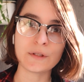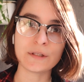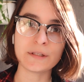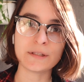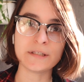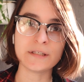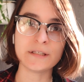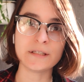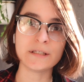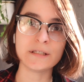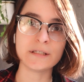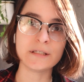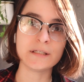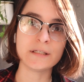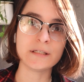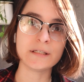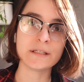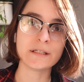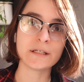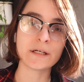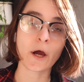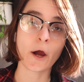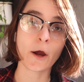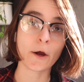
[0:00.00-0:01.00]

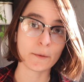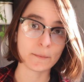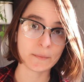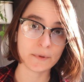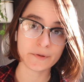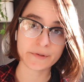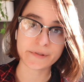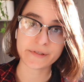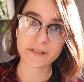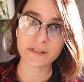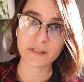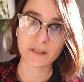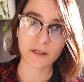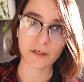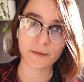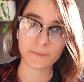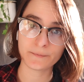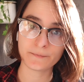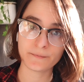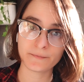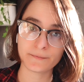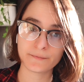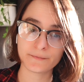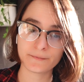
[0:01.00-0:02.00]
the Art Museum,
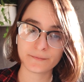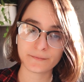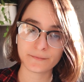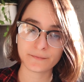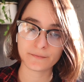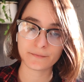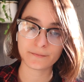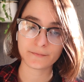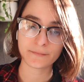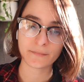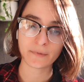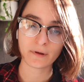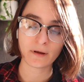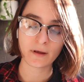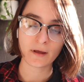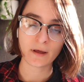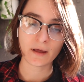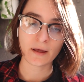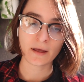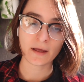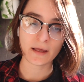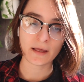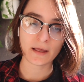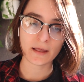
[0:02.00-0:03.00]

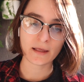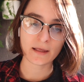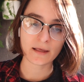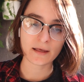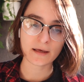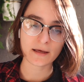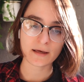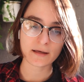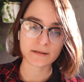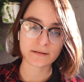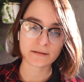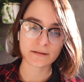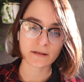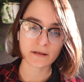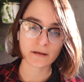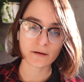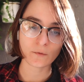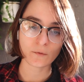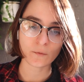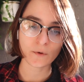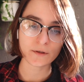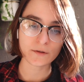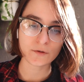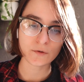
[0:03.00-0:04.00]
and I
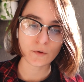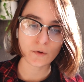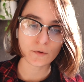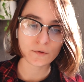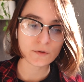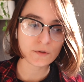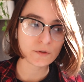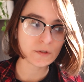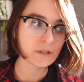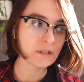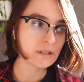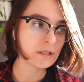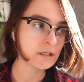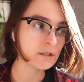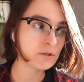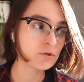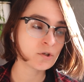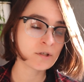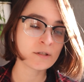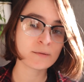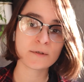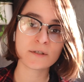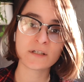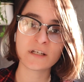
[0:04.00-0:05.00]
want to go to the
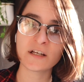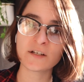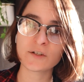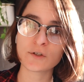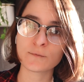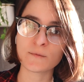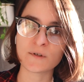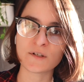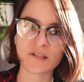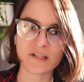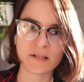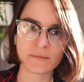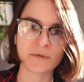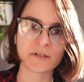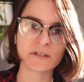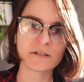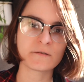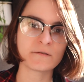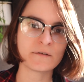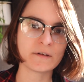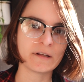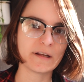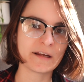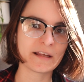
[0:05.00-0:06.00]
Transportation Museum because I
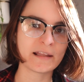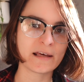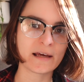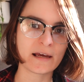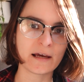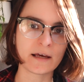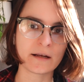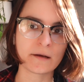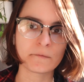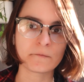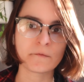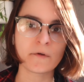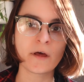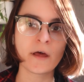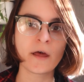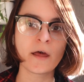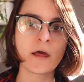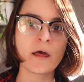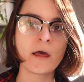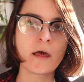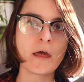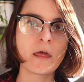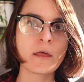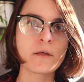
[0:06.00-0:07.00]
feel like that kind of
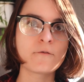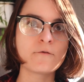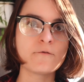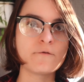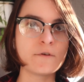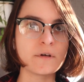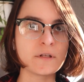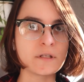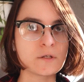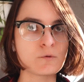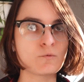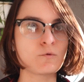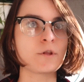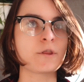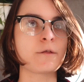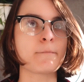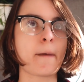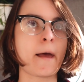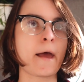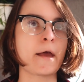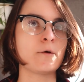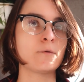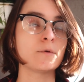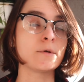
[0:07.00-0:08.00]
fits with
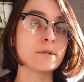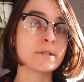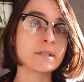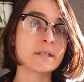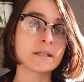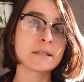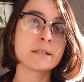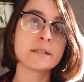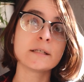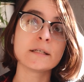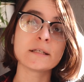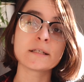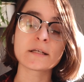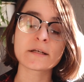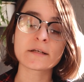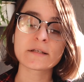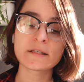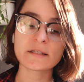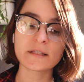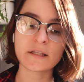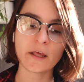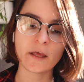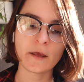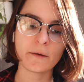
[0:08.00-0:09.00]
my Route
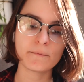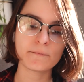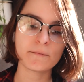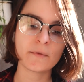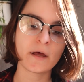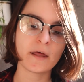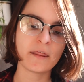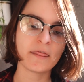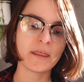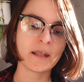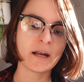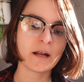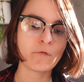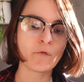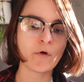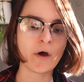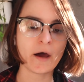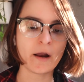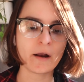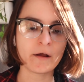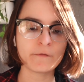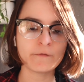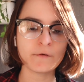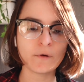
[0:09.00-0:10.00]
66 theme. And then I've
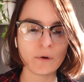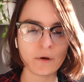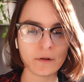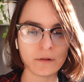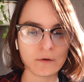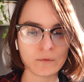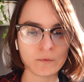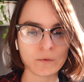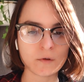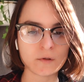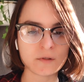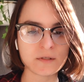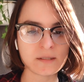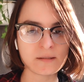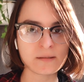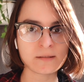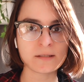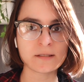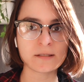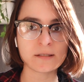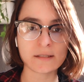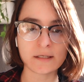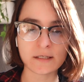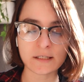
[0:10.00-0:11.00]
got a few other Route
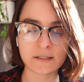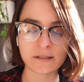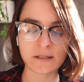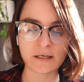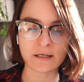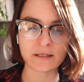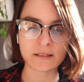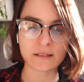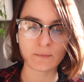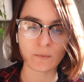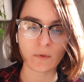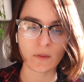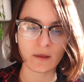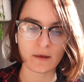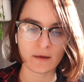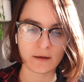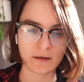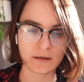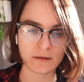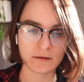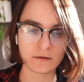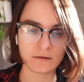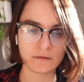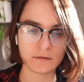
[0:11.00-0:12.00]
66 things
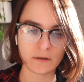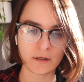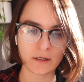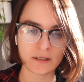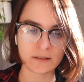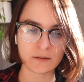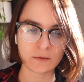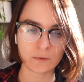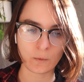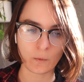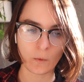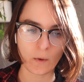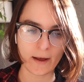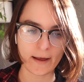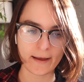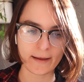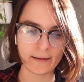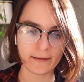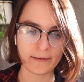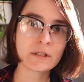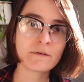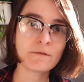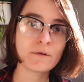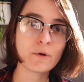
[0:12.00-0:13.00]
planned as
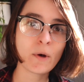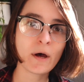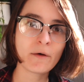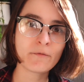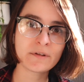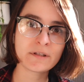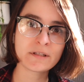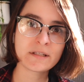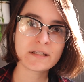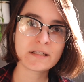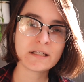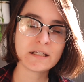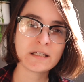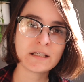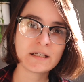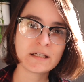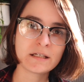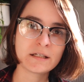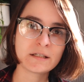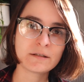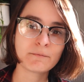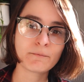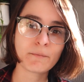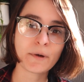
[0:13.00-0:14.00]
well. If you haven't
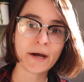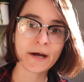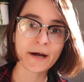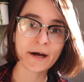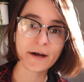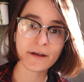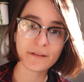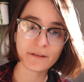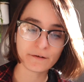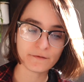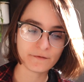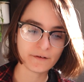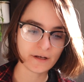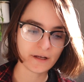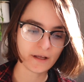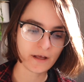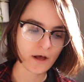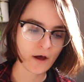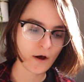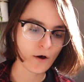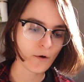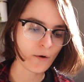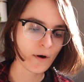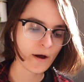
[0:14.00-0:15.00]
seen my other
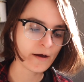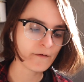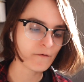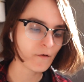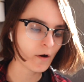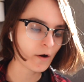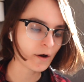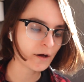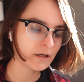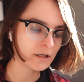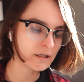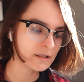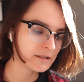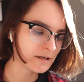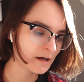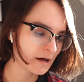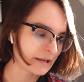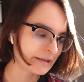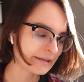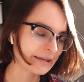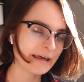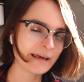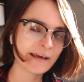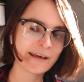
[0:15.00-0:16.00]
video, I've already
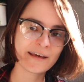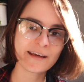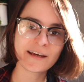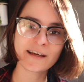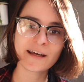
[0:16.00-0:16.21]
done, like,